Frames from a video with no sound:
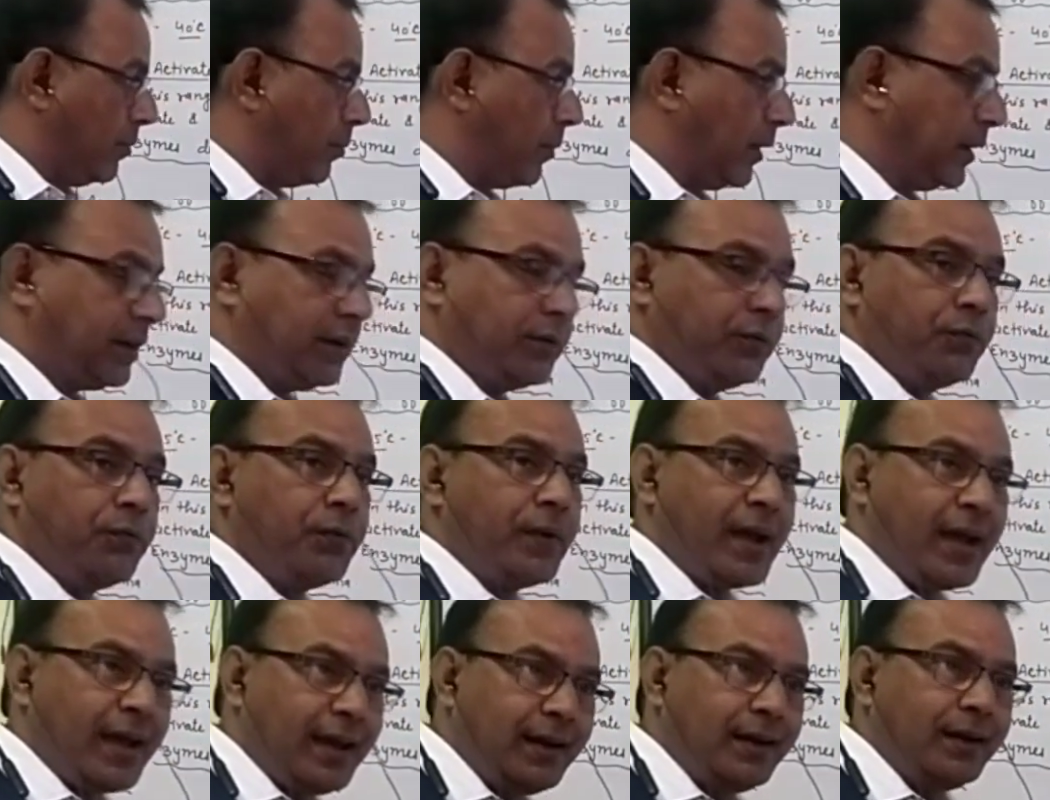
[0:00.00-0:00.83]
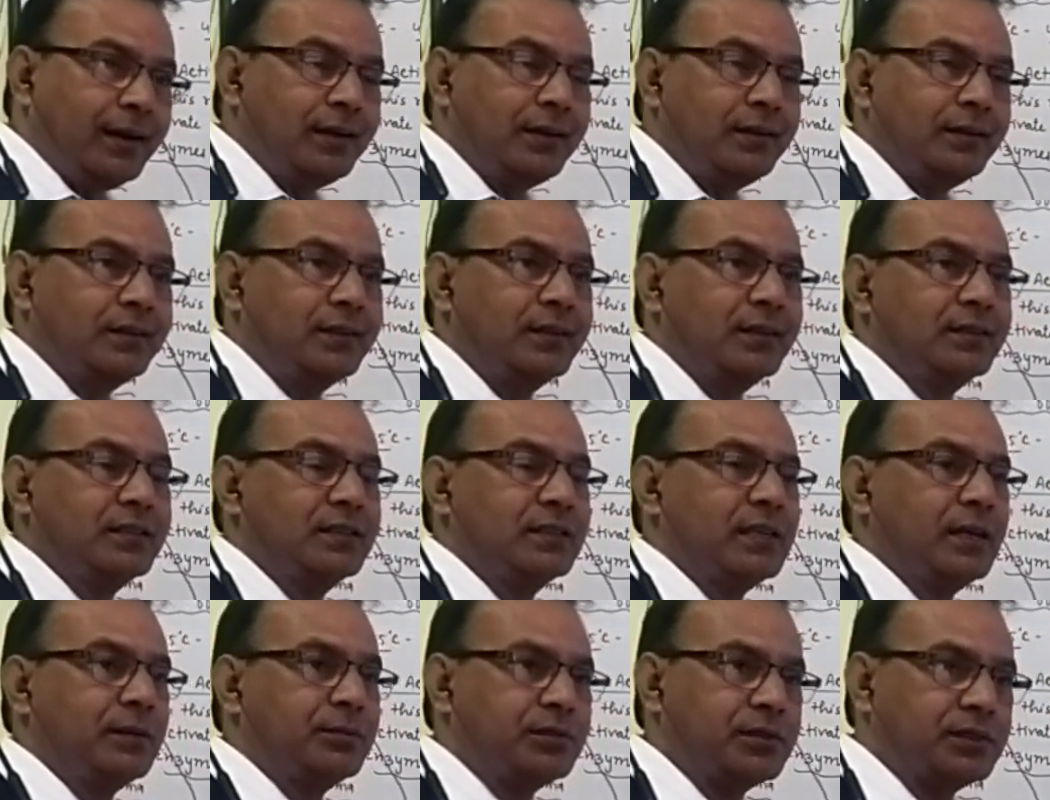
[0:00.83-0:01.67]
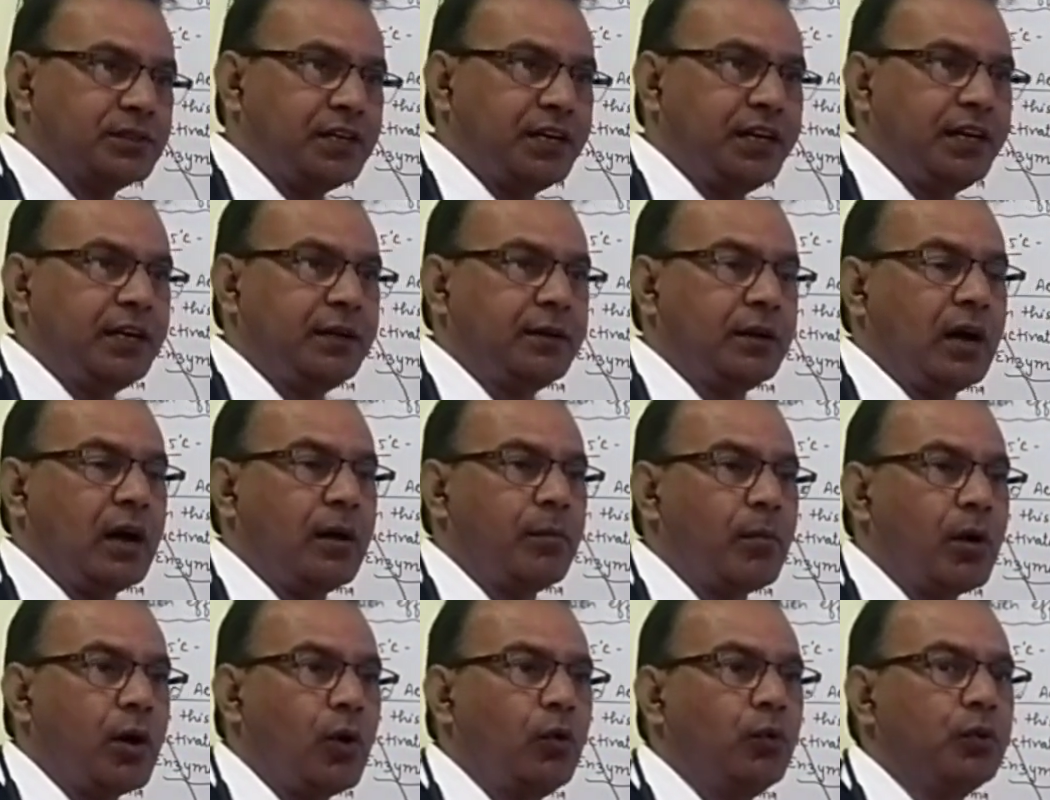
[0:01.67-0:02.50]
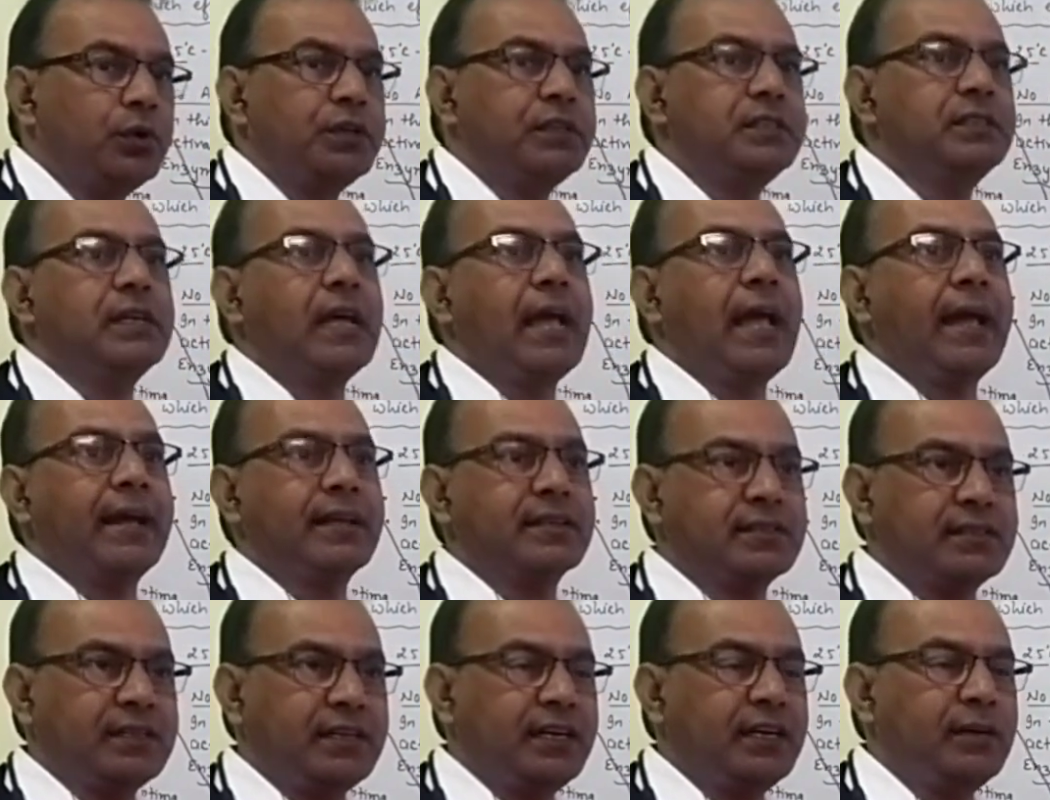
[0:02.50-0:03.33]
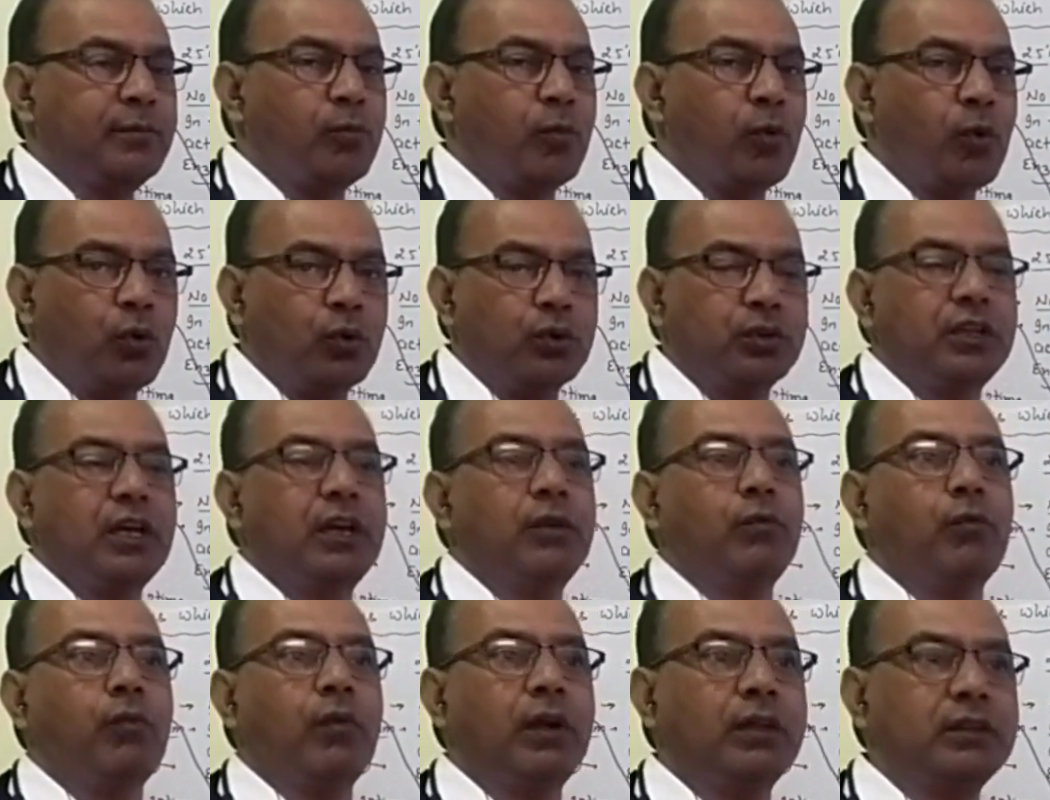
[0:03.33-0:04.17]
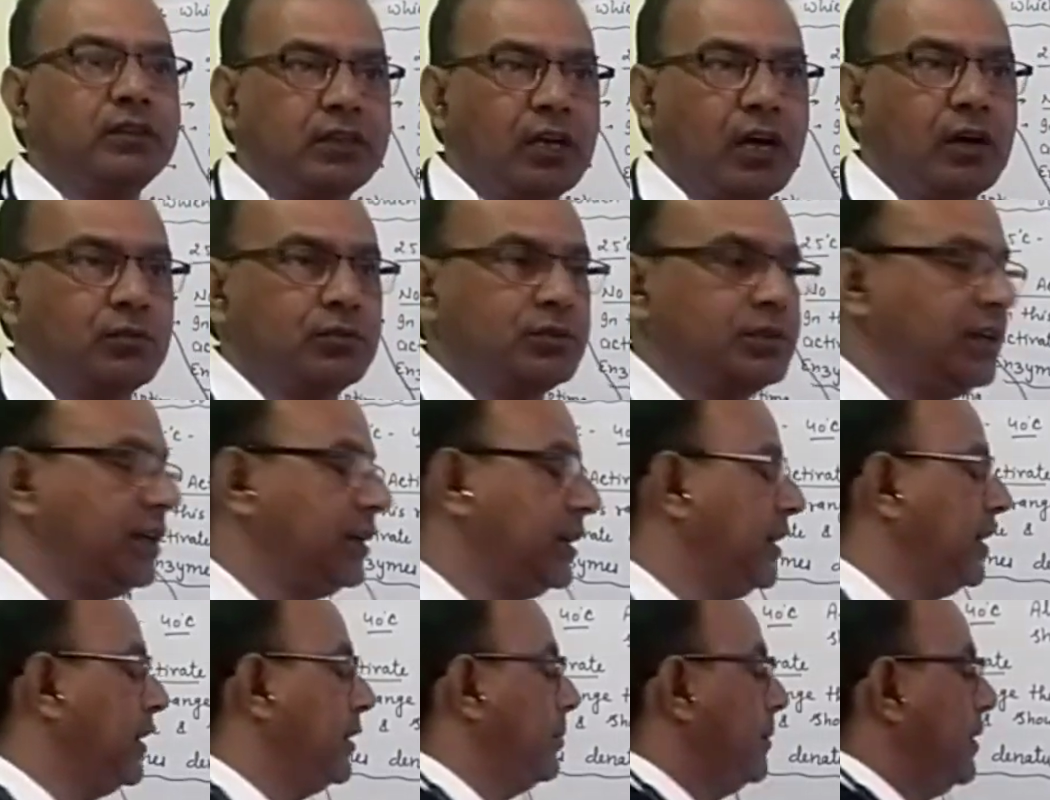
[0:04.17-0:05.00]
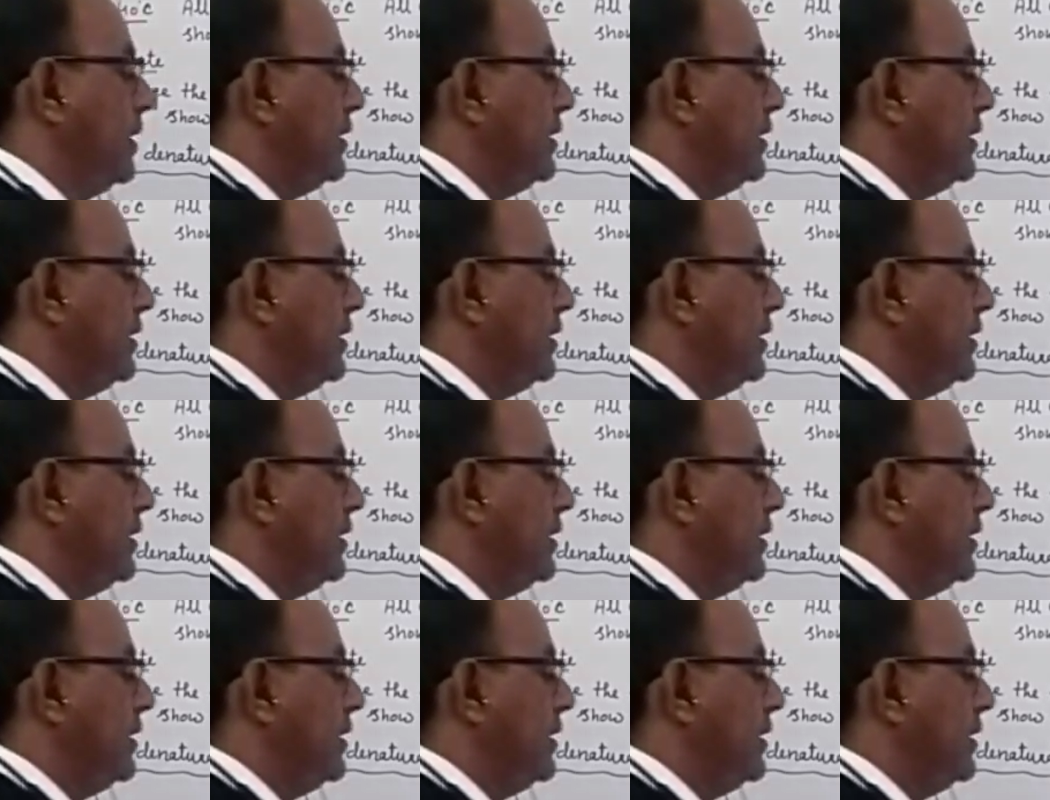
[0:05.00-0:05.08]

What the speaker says: But when the substrate amount is exceed more than 1000, it